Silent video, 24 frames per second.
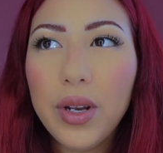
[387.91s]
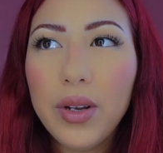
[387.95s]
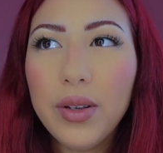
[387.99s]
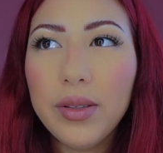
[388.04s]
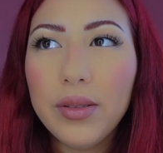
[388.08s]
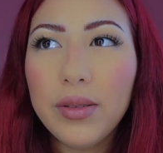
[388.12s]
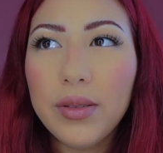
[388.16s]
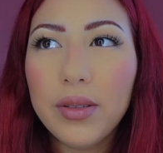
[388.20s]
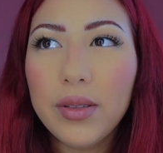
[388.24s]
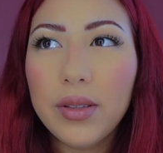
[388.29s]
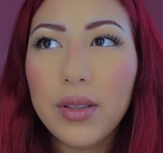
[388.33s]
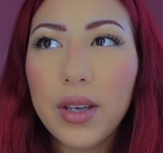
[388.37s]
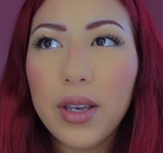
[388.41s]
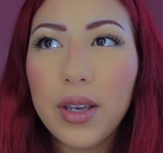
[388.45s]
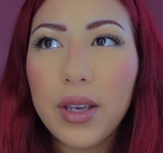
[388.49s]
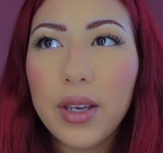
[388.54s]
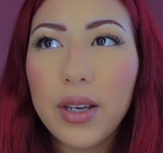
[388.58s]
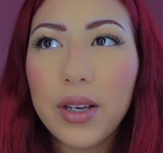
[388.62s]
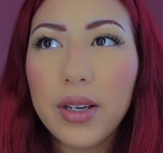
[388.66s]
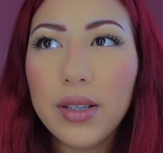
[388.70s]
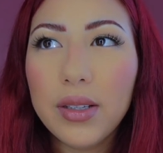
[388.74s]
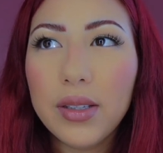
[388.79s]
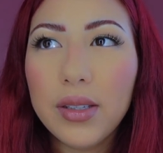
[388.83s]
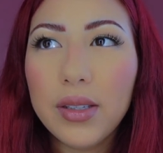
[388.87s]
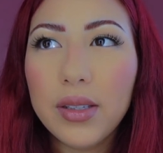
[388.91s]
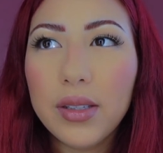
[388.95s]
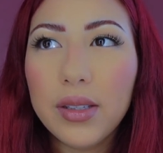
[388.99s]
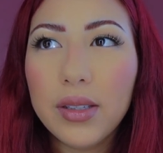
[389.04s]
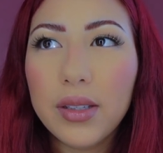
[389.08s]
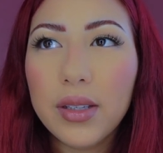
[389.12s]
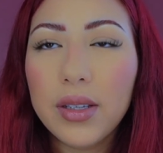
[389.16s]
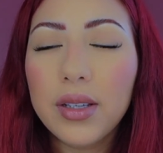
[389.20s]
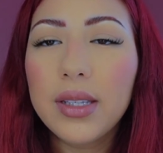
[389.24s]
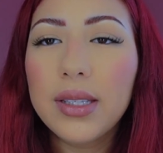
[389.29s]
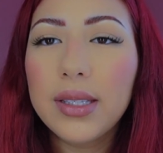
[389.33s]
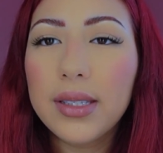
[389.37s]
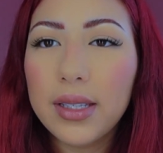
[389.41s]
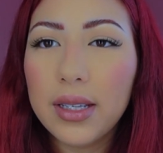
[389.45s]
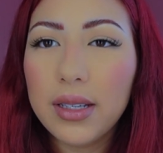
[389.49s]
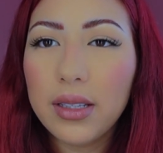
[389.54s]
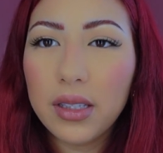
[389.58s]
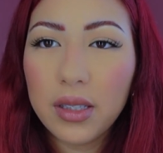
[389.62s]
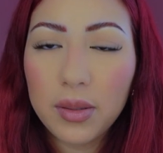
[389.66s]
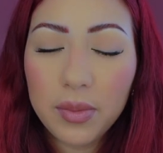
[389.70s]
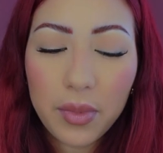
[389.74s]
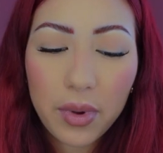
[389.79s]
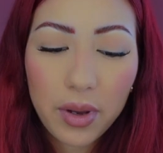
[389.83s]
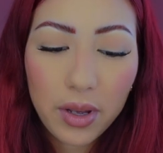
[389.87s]
to 6
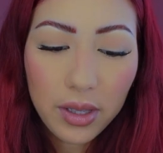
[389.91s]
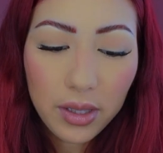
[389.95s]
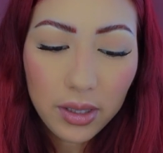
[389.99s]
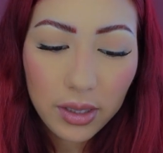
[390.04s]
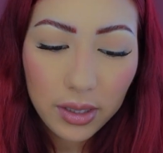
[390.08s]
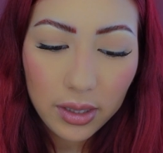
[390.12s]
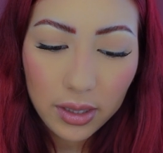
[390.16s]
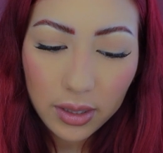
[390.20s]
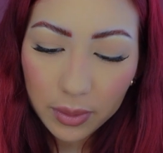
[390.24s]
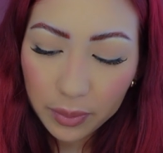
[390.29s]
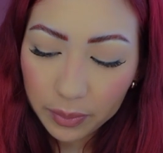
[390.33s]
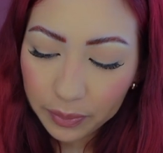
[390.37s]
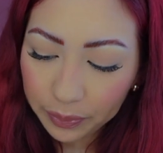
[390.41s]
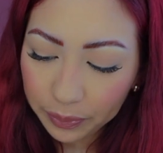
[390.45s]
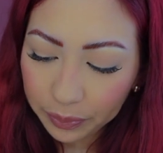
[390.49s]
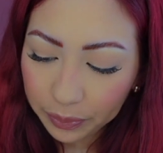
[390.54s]
months.